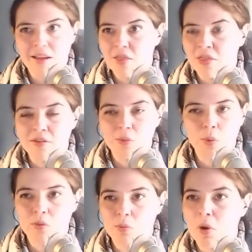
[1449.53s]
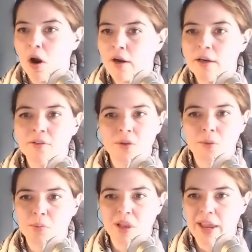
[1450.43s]
this was part of a
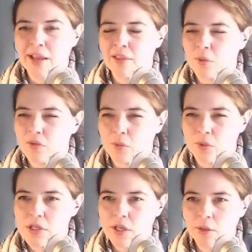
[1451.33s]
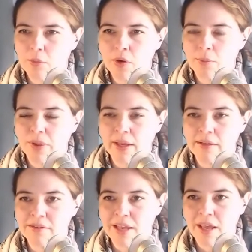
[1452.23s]
plan that was originally put in
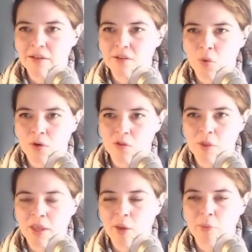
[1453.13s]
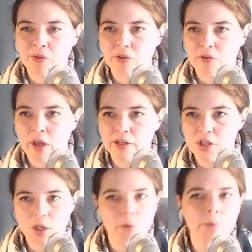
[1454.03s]
place to head towards being able to
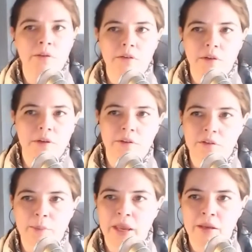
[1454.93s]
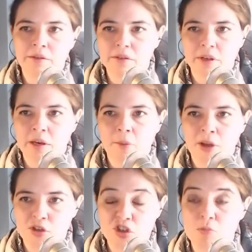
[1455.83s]
launch humans into space in a
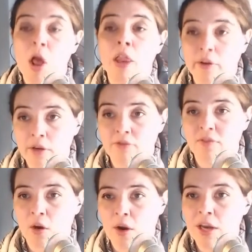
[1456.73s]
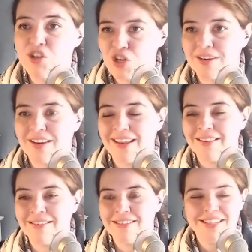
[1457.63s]
much smaller configuration,
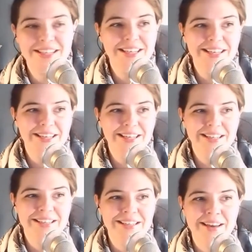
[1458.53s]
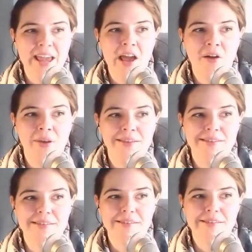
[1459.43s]
and now
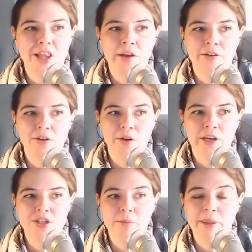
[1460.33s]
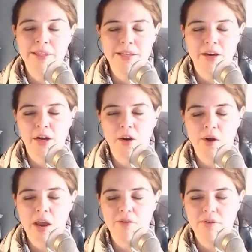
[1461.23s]
it's long-duration military
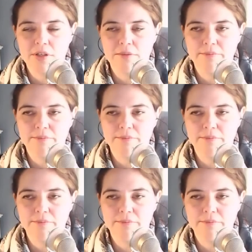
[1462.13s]
craft.